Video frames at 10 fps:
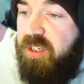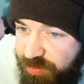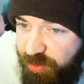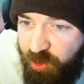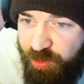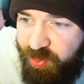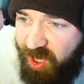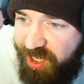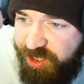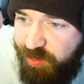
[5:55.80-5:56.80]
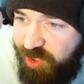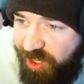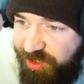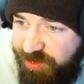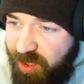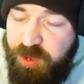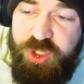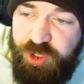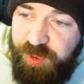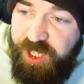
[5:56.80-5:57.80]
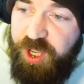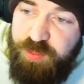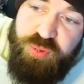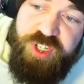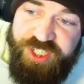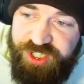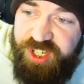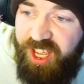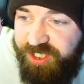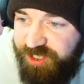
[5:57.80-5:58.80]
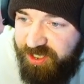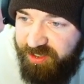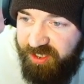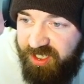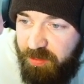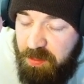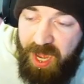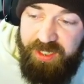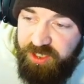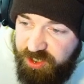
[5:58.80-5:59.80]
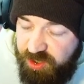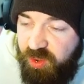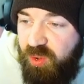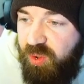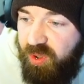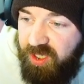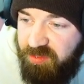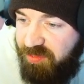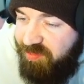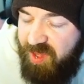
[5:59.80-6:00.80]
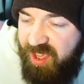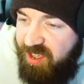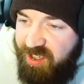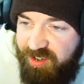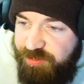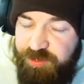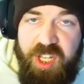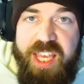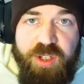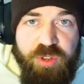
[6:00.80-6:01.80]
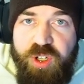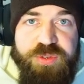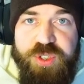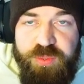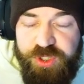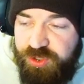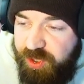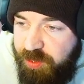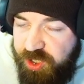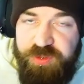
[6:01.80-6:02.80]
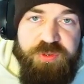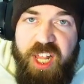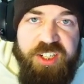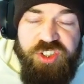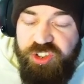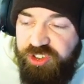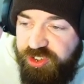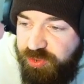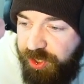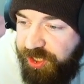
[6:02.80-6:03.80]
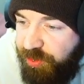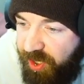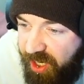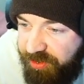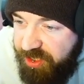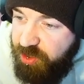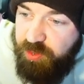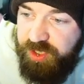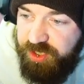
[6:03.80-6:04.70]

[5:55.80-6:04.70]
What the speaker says: Followed by some kind of, I'm assuming, a priest, hence the mallet or flail of some description, flagellants running around. That's always